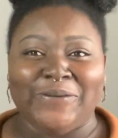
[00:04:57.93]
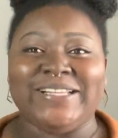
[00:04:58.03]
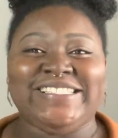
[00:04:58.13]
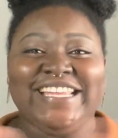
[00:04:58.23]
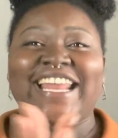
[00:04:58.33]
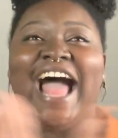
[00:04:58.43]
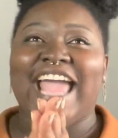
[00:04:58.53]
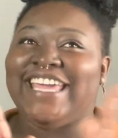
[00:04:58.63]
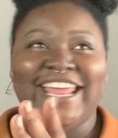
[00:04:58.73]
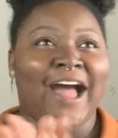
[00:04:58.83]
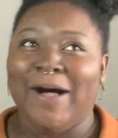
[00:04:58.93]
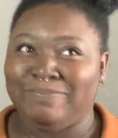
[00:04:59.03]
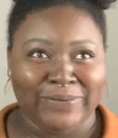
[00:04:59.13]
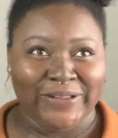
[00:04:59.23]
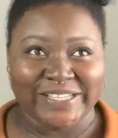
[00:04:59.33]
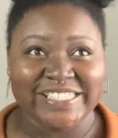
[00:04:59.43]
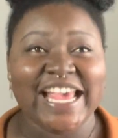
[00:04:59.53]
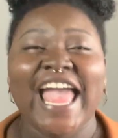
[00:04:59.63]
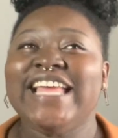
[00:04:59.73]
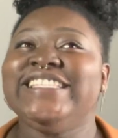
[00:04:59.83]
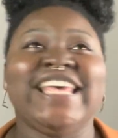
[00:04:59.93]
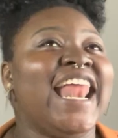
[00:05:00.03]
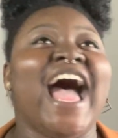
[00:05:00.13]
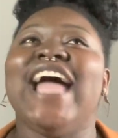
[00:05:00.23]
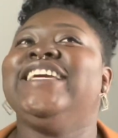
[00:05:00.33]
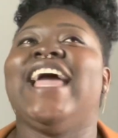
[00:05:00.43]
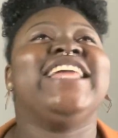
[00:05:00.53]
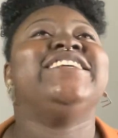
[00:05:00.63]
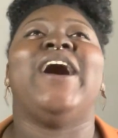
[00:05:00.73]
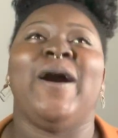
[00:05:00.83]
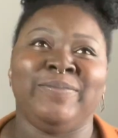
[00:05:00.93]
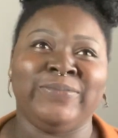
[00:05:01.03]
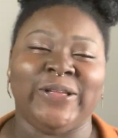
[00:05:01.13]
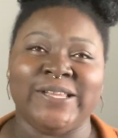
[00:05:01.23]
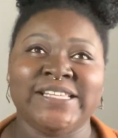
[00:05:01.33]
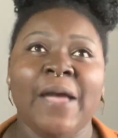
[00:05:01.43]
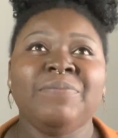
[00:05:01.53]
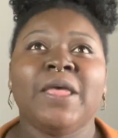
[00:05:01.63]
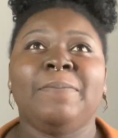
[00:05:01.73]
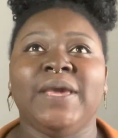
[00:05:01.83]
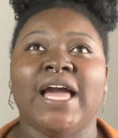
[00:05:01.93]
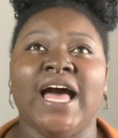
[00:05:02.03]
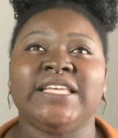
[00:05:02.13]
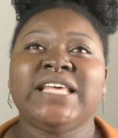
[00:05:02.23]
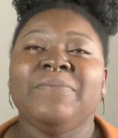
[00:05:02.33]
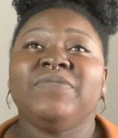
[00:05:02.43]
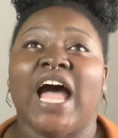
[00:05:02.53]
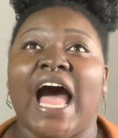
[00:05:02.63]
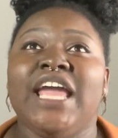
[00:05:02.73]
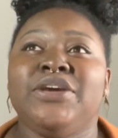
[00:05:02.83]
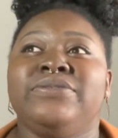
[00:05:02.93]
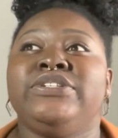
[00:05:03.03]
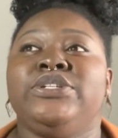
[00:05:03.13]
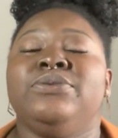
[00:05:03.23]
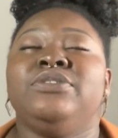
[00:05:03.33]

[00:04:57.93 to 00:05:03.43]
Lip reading: did I get humbled? did I get humbled? Because I used to